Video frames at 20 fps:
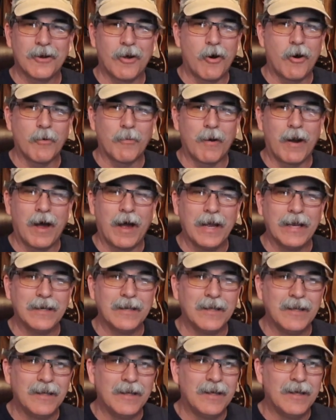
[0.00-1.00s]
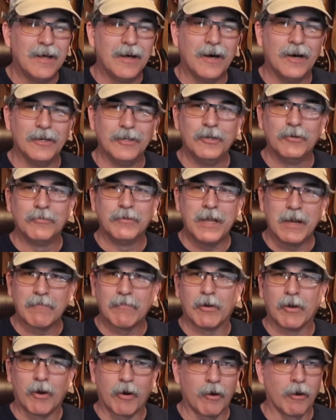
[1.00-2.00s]
all right, you'll
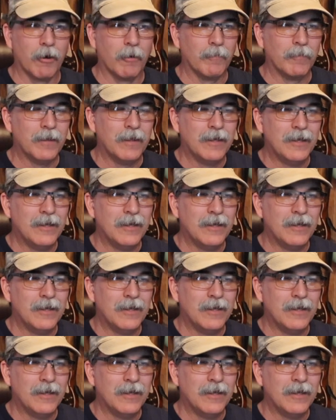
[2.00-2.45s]
never learn.